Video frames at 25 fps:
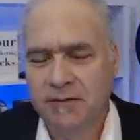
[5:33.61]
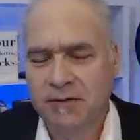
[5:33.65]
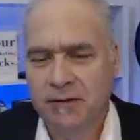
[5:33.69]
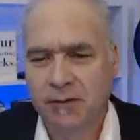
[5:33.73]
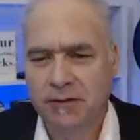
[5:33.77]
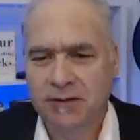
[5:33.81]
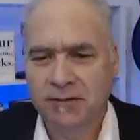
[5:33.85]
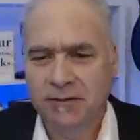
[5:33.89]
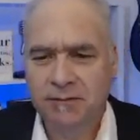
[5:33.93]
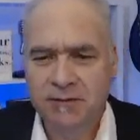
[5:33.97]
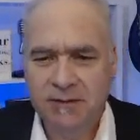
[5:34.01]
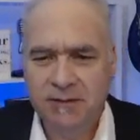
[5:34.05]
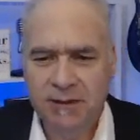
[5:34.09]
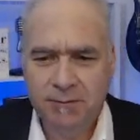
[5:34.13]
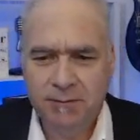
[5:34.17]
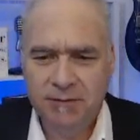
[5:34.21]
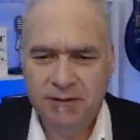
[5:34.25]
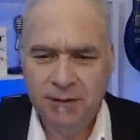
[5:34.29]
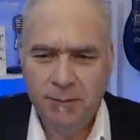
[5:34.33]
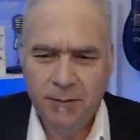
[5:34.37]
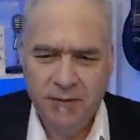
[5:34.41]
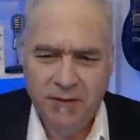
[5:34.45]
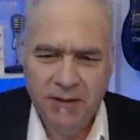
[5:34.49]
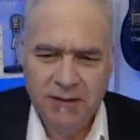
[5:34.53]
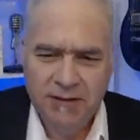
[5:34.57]
So
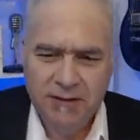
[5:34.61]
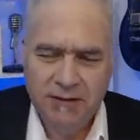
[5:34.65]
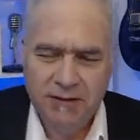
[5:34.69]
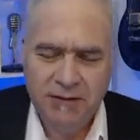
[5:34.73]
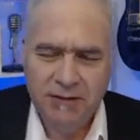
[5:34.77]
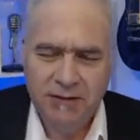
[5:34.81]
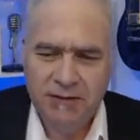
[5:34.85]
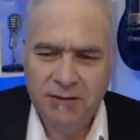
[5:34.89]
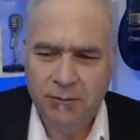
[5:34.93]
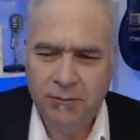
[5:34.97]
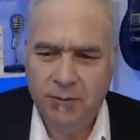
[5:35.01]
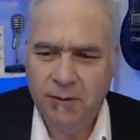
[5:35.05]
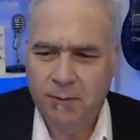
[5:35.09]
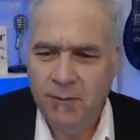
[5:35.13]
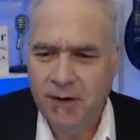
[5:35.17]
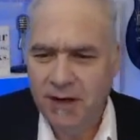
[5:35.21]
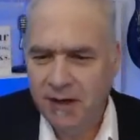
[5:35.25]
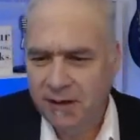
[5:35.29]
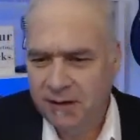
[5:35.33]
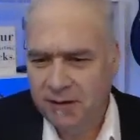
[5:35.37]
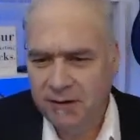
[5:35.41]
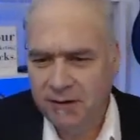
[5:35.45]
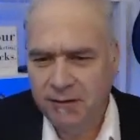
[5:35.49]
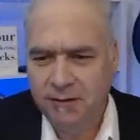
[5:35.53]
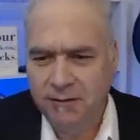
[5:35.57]
some of this is just a
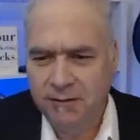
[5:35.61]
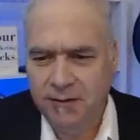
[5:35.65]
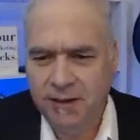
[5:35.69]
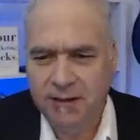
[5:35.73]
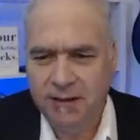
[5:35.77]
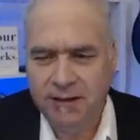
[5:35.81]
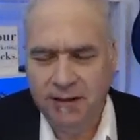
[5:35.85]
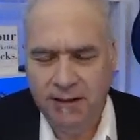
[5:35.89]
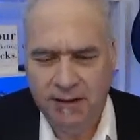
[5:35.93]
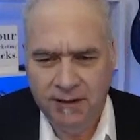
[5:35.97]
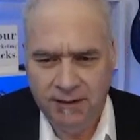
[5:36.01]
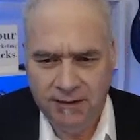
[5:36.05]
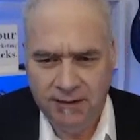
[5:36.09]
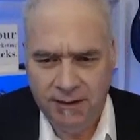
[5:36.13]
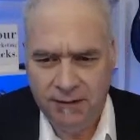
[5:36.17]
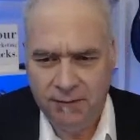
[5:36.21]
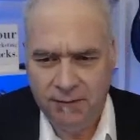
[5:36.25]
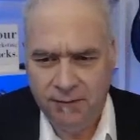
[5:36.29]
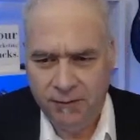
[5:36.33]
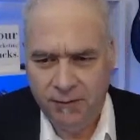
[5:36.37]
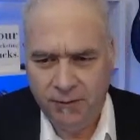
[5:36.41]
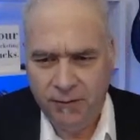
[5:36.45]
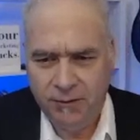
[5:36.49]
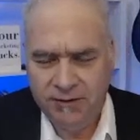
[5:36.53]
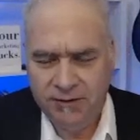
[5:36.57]
reminder, right? And
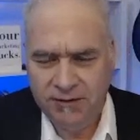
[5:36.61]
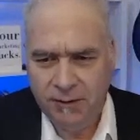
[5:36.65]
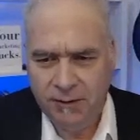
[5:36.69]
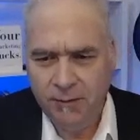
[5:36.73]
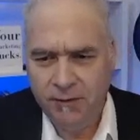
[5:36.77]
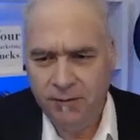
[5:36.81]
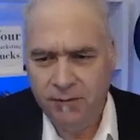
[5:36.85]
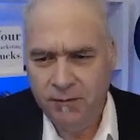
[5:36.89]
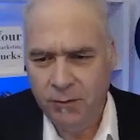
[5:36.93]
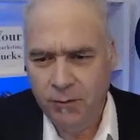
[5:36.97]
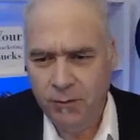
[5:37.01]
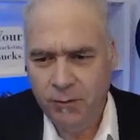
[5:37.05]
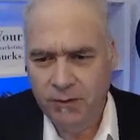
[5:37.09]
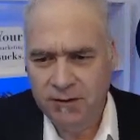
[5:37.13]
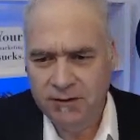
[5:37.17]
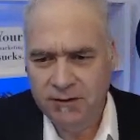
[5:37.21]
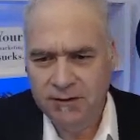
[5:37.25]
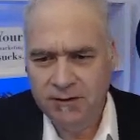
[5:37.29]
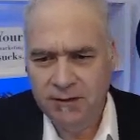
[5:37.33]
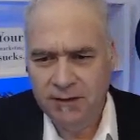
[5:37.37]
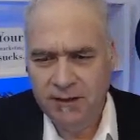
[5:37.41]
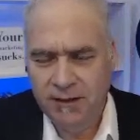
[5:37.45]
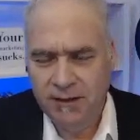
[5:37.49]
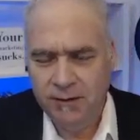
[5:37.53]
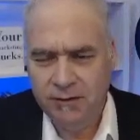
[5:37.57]
for some of you,
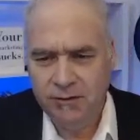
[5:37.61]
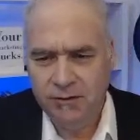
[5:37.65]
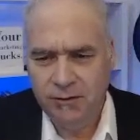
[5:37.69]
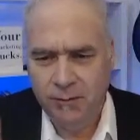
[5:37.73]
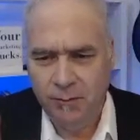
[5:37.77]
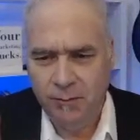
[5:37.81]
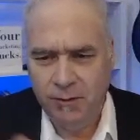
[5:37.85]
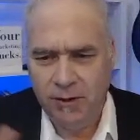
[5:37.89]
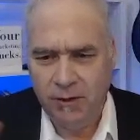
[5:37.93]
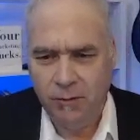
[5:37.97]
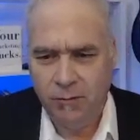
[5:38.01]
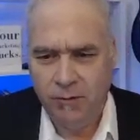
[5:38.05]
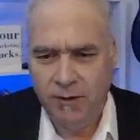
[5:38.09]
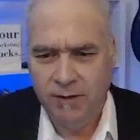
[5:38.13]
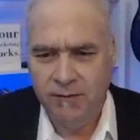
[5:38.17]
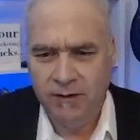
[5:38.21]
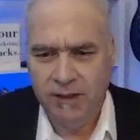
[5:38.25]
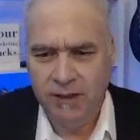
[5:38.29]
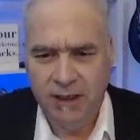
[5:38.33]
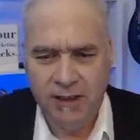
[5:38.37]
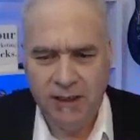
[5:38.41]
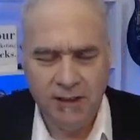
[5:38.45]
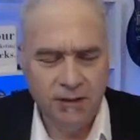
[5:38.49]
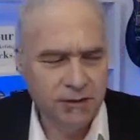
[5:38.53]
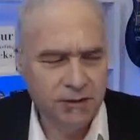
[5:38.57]
it should be a
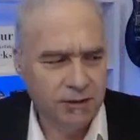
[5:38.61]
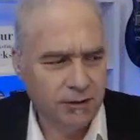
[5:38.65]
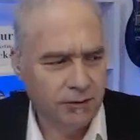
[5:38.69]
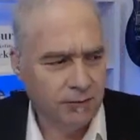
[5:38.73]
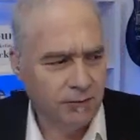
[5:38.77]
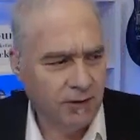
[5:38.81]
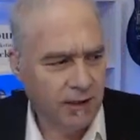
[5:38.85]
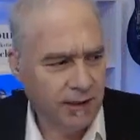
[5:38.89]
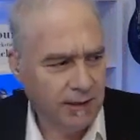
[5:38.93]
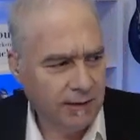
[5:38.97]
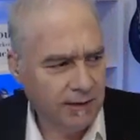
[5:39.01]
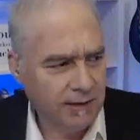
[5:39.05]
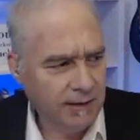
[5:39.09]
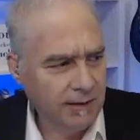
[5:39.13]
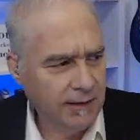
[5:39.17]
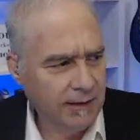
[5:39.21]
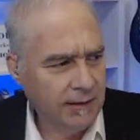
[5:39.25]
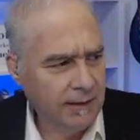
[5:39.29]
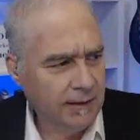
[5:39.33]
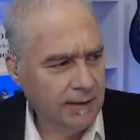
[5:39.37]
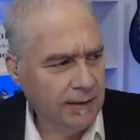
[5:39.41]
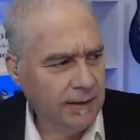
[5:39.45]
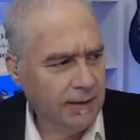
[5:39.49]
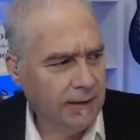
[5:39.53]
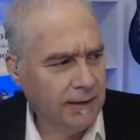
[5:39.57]
revelation, right?
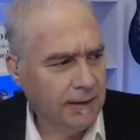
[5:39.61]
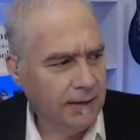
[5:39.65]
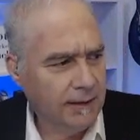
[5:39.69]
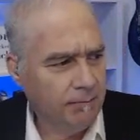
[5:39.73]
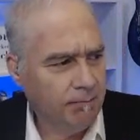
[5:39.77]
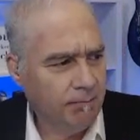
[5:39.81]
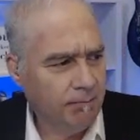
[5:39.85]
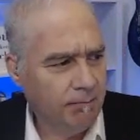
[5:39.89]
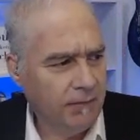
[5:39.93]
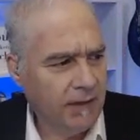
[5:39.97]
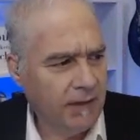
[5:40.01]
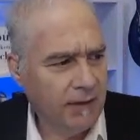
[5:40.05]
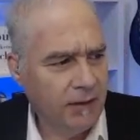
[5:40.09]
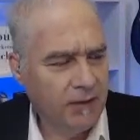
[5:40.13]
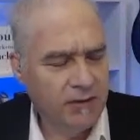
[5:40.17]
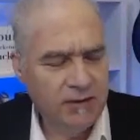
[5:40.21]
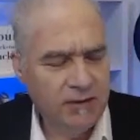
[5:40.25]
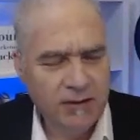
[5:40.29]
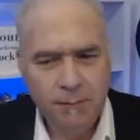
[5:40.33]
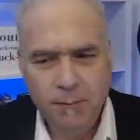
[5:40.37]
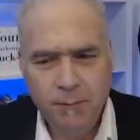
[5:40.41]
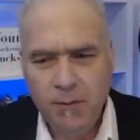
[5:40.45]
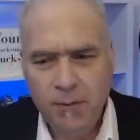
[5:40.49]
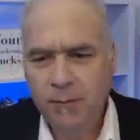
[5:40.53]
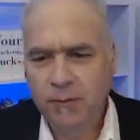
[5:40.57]
And
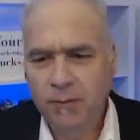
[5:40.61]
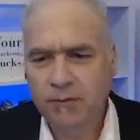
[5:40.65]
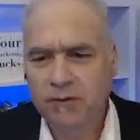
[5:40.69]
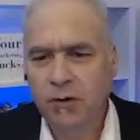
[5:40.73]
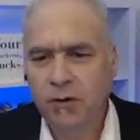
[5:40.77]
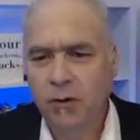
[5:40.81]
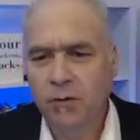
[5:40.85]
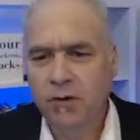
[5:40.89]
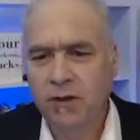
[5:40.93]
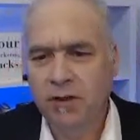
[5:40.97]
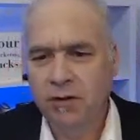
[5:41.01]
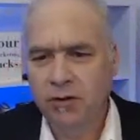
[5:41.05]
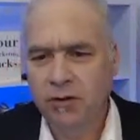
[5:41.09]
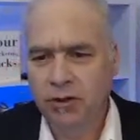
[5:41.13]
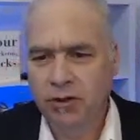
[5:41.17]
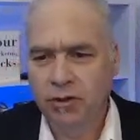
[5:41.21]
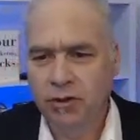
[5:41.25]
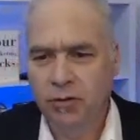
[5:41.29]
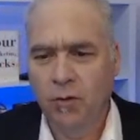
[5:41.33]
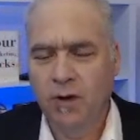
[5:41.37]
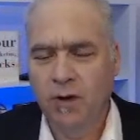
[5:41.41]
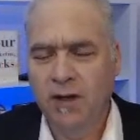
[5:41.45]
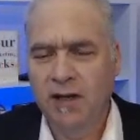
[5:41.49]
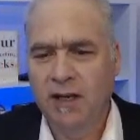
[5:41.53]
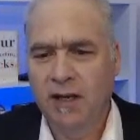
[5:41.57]
some people don't
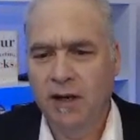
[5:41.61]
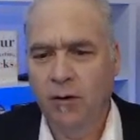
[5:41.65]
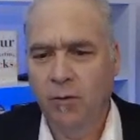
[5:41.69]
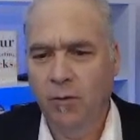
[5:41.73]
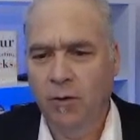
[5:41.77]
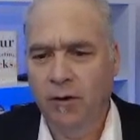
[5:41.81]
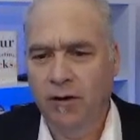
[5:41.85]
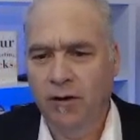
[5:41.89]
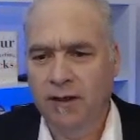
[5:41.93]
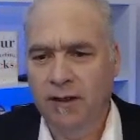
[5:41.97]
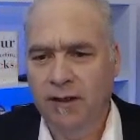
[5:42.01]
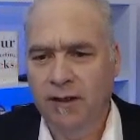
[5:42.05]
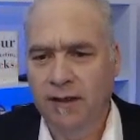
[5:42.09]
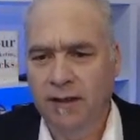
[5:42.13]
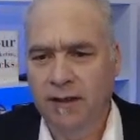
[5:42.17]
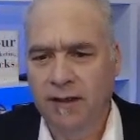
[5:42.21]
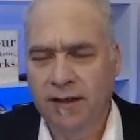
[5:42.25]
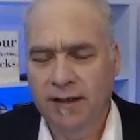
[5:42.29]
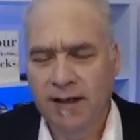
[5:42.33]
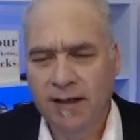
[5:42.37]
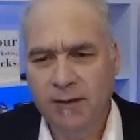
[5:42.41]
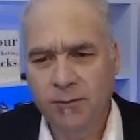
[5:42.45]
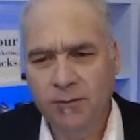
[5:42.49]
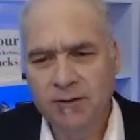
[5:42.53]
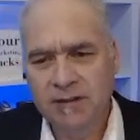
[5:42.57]
enjoy networking,
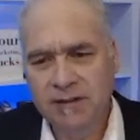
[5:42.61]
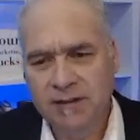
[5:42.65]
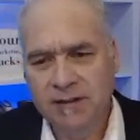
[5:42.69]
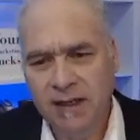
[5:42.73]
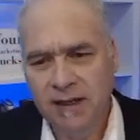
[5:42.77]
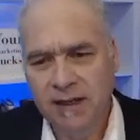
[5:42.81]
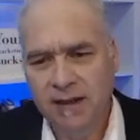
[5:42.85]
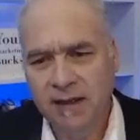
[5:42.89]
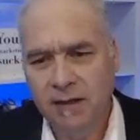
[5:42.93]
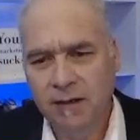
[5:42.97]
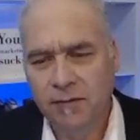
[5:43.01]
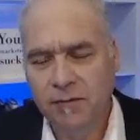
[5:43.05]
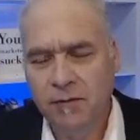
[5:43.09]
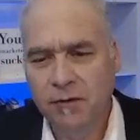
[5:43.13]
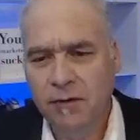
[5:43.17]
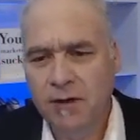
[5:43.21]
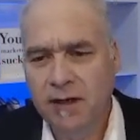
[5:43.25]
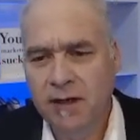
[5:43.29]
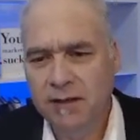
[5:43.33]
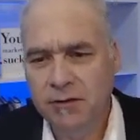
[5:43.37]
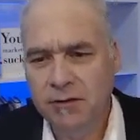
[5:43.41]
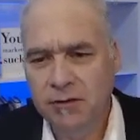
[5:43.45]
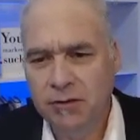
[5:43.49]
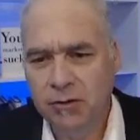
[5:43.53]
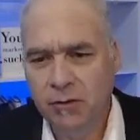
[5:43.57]
and I would say that if you're
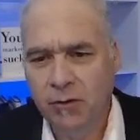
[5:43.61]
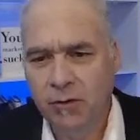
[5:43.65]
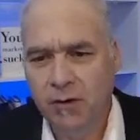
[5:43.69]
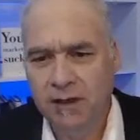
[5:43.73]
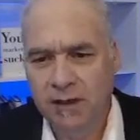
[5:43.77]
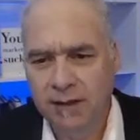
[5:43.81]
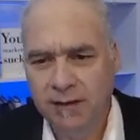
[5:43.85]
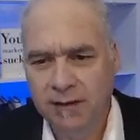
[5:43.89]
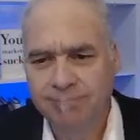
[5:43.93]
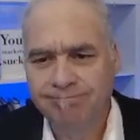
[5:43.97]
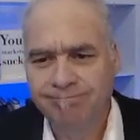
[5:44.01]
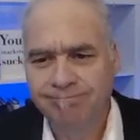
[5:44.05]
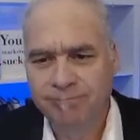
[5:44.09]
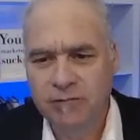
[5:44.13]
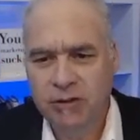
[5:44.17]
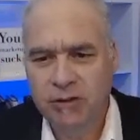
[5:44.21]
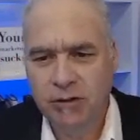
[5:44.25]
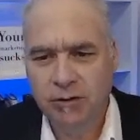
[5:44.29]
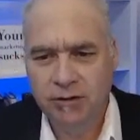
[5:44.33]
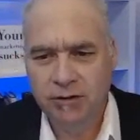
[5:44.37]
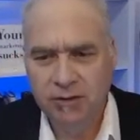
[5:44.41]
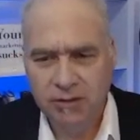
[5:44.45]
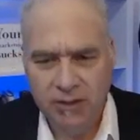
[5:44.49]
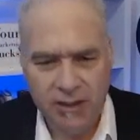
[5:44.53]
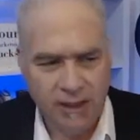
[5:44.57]
not enjoying it, it's a
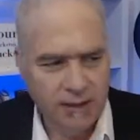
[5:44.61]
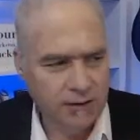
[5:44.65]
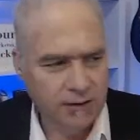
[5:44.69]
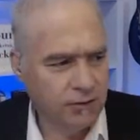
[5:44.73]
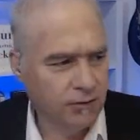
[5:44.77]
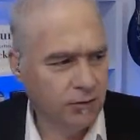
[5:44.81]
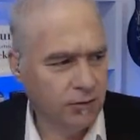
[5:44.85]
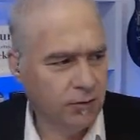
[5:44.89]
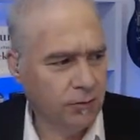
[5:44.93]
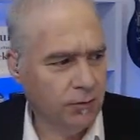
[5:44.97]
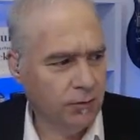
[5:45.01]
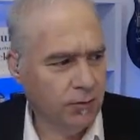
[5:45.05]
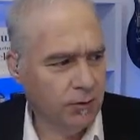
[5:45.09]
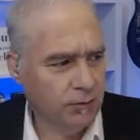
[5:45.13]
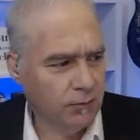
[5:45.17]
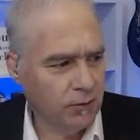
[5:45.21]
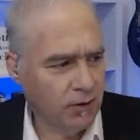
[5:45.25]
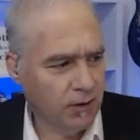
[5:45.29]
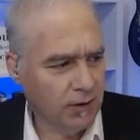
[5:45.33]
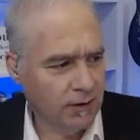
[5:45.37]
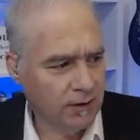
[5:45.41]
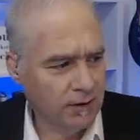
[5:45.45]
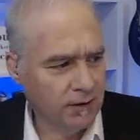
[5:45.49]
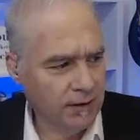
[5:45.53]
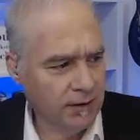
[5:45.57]
good chance you're doing it wrong.